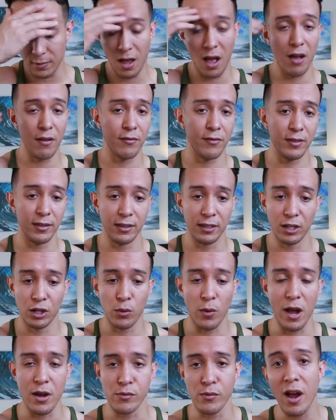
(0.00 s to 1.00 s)
not feeling
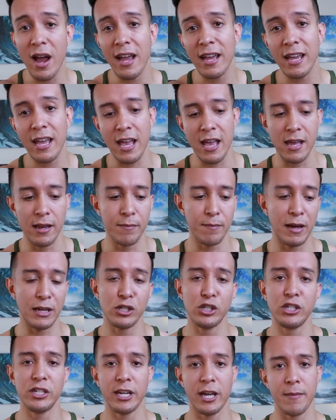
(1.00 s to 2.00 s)
quite right. And my
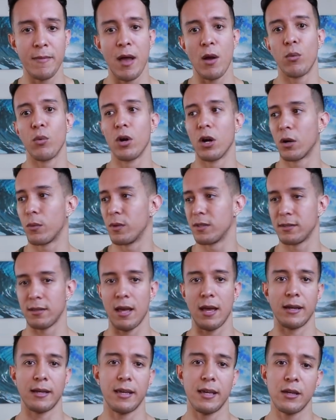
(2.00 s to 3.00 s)
GM at work was
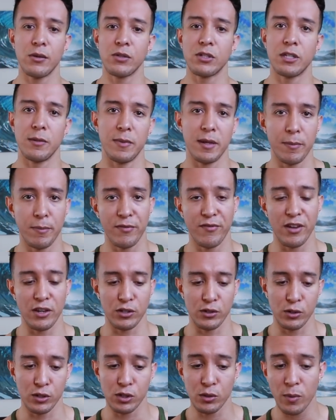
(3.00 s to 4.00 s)
like, he used to be a
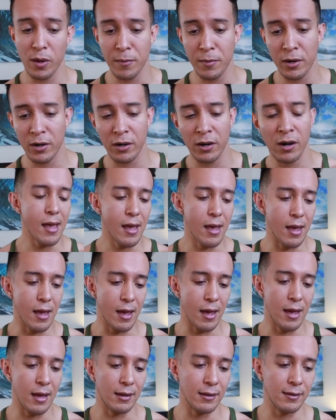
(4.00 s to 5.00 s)
professional swimmer
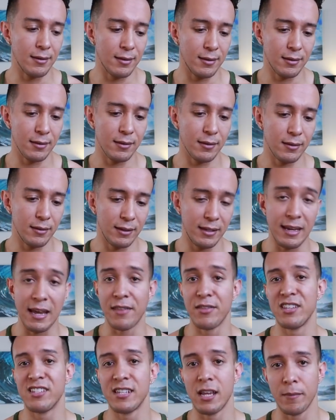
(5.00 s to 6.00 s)
and he
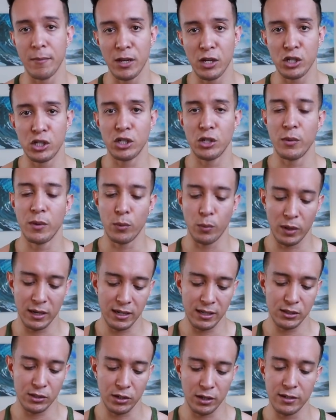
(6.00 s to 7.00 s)
had the same issue. And when
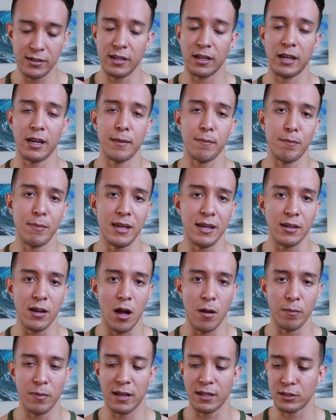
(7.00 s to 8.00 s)
he started taking B
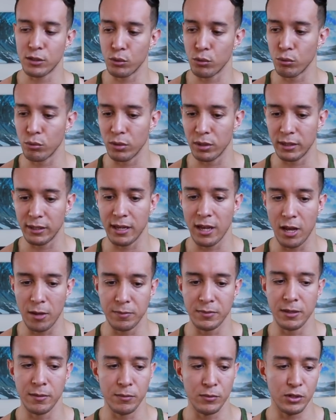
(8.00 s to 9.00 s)
complex, it really
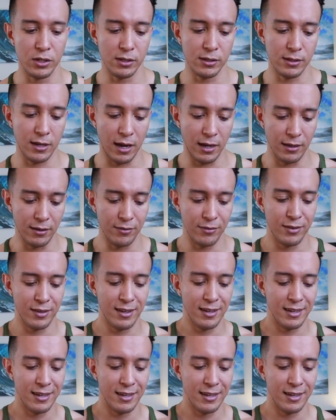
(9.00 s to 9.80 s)
helped him just kind of